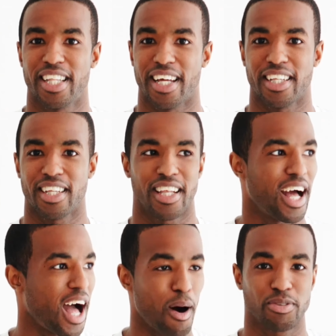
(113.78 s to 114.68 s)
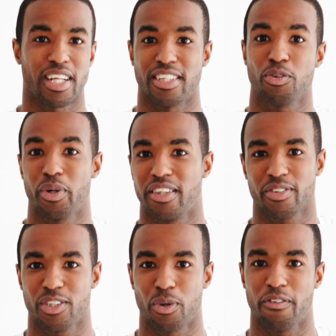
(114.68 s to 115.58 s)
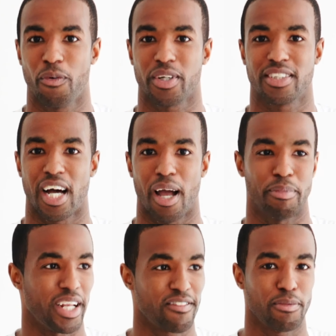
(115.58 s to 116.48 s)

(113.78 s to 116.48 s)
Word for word: that I was like 23, 24 at the time, and